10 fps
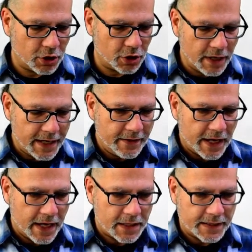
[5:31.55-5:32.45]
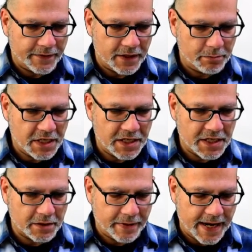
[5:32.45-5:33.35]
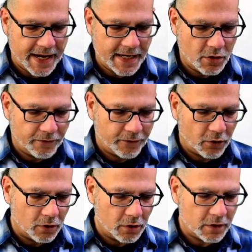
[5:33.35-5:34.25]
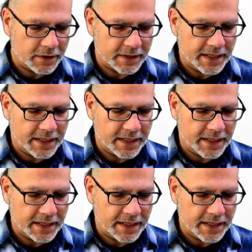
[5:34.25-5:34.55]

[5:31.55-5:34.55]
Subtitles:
try that in the immediate pane, of course,